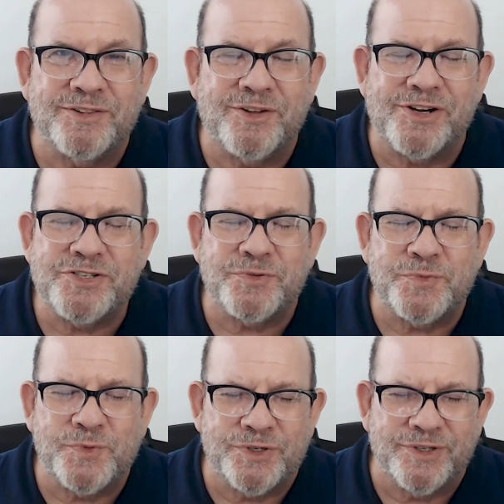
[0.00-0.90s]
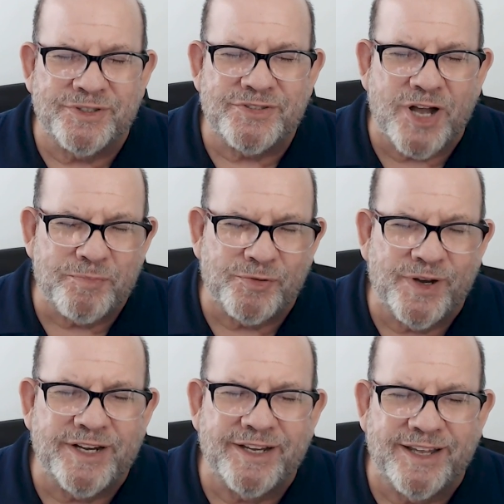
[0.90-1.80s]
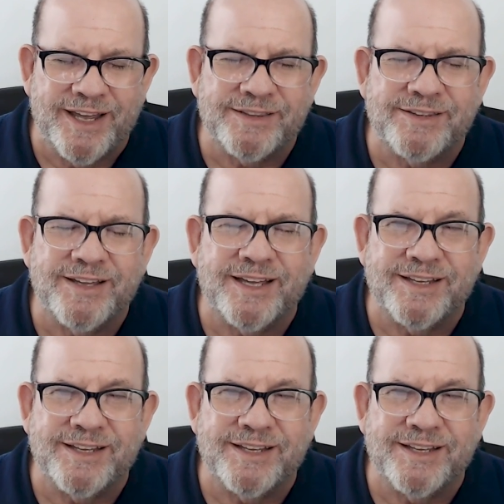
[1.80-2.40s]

The larger world is operating at,